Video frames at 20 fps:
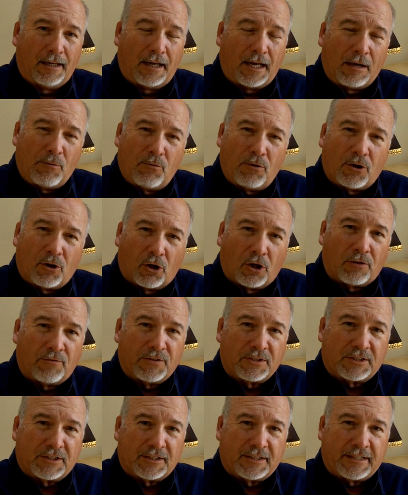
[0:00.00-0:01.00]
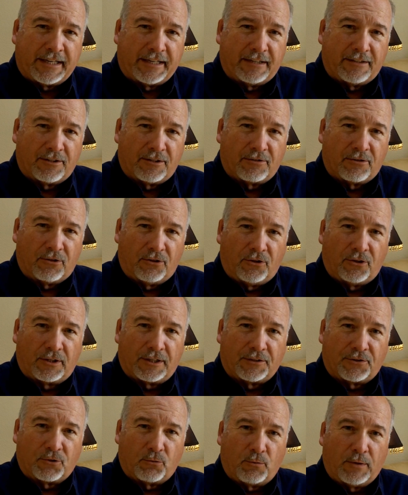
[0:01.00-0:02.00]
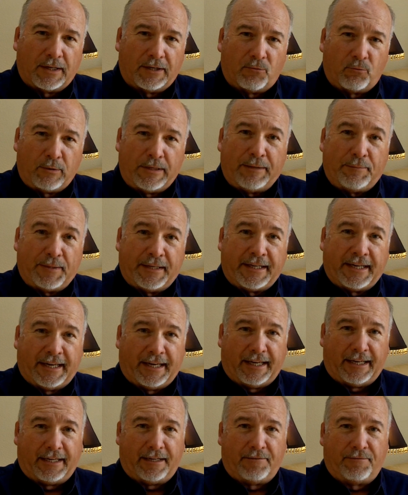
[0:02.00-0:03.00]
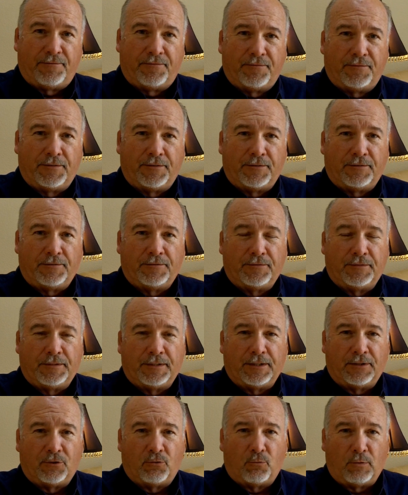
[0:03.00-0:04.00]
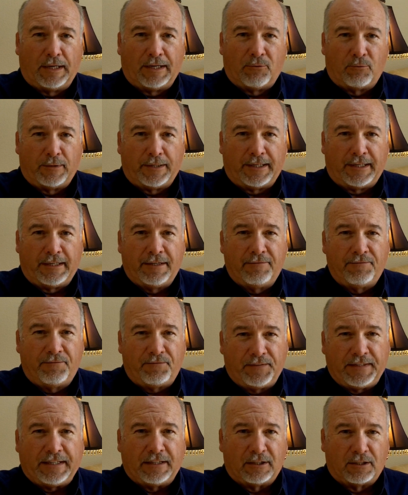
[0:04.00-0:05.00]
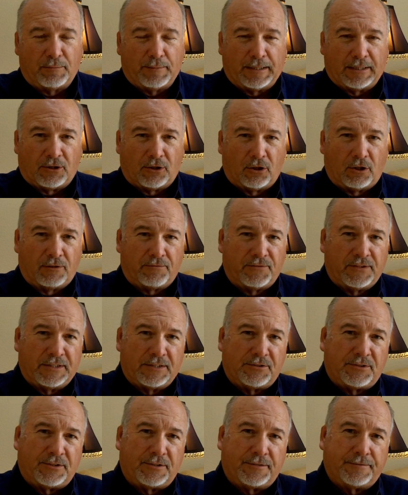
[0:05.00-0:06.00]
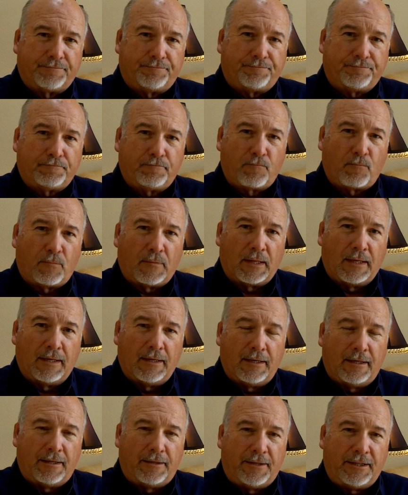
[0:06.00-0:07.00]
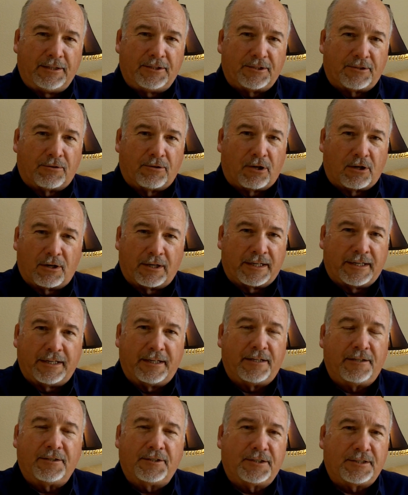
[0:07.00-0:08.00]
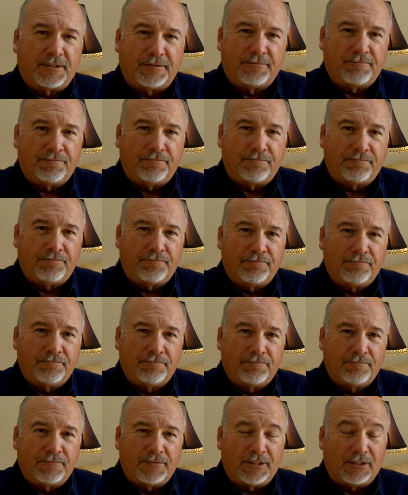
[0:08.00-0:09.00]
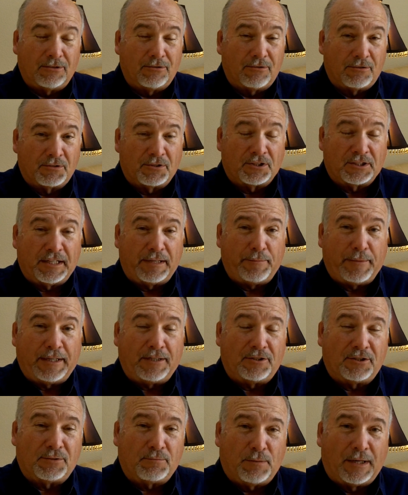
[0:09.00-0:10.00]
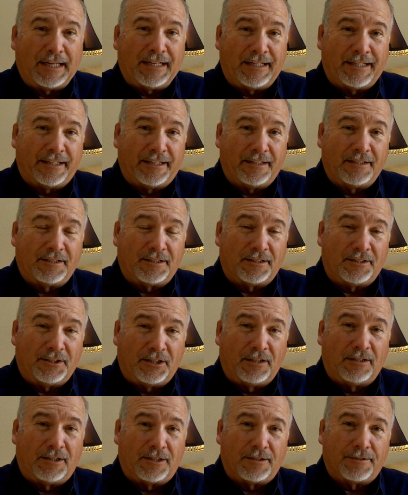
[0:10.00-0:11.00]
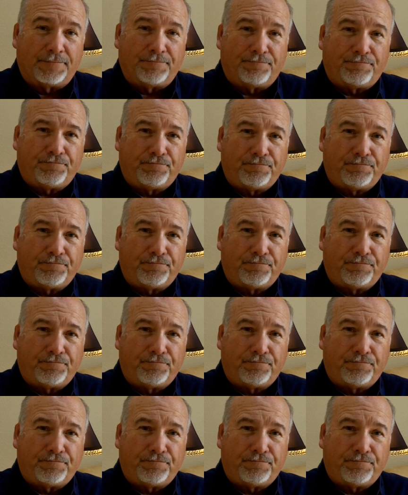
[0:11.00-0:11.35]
I want all of us to take another look at the way we behave and the way we feel about all of this. These are our kids. You know, they're the same age as my kids and younger.